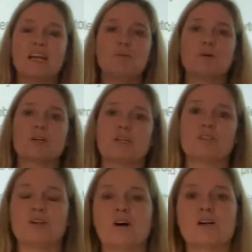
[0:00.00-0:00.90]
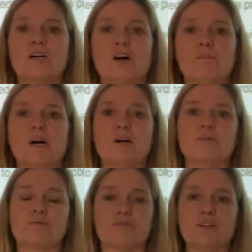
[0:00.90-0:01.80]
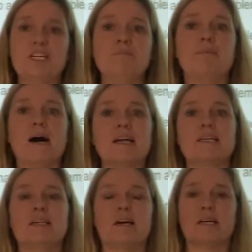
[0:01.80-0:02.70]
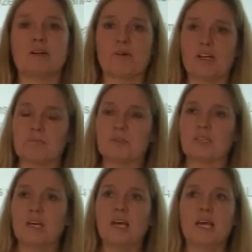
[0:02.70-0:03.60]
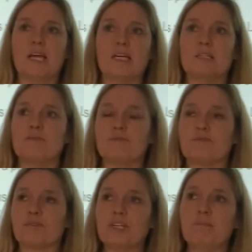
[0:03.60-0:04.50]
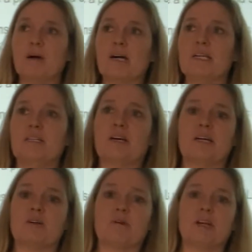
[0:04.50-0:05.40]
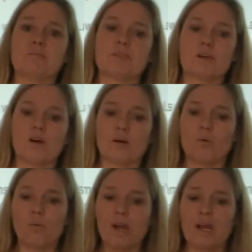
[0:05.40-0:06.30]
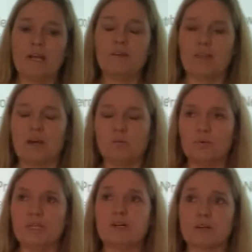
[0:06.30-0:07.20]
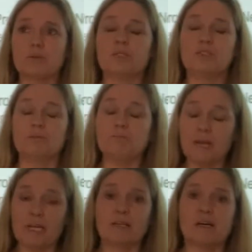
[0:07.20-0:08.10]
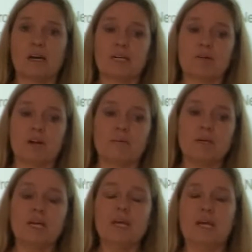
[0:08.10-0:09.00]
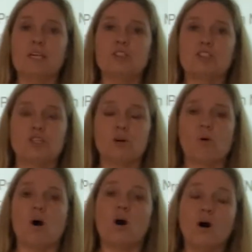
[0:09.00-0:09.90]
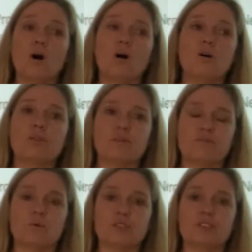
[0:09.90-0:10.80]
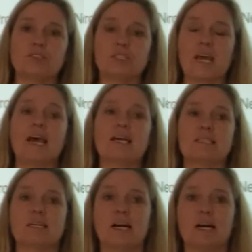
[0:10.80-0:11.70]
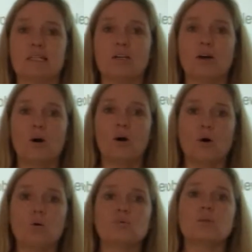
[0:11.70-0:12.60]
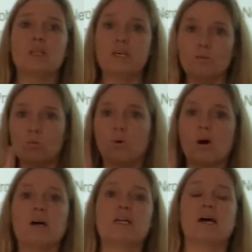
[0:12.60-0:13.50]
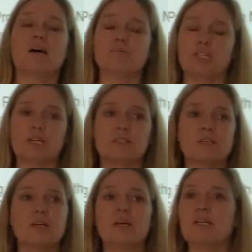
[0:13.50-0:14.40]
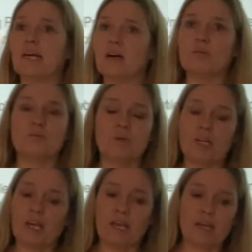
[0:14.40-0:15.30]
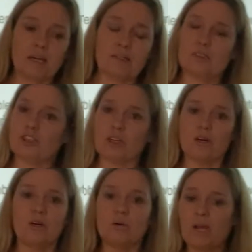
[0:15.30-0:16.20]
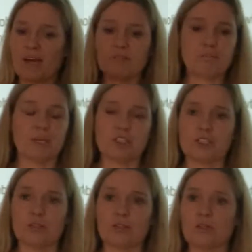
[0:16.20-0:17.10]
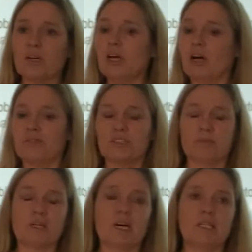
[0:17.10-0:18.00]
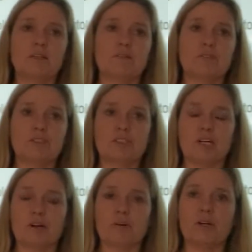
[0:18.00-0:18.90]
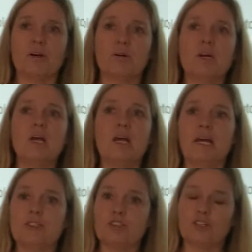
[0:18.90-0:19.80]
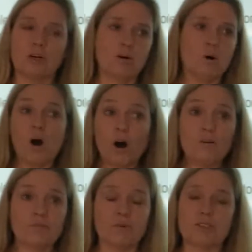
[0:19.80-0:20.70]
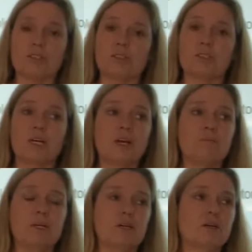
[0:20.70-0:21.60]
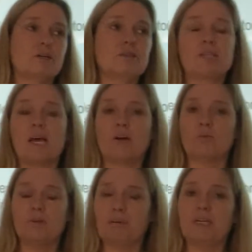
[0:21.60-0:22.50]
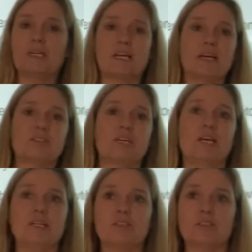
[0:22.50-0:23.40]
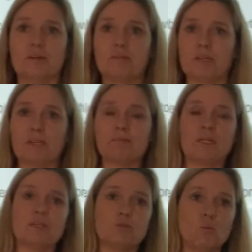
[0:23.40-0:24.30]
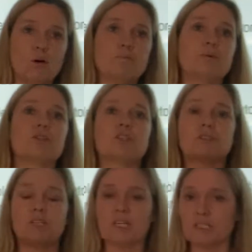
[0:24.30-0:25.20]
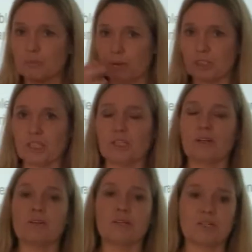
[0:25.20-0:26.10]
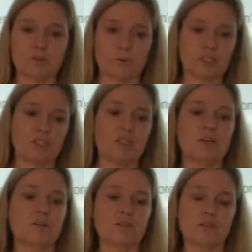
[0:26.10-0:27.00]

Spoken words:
we're going to talk about free body diagrams. And free body diagrams are a way that we are going to make a diagram and show all the forces acting on only one object. Now, we can't have a picture of some kind of a scenario and show all forces, because that would be a cascading type thing, because one thing is pushing another thing is pushing another,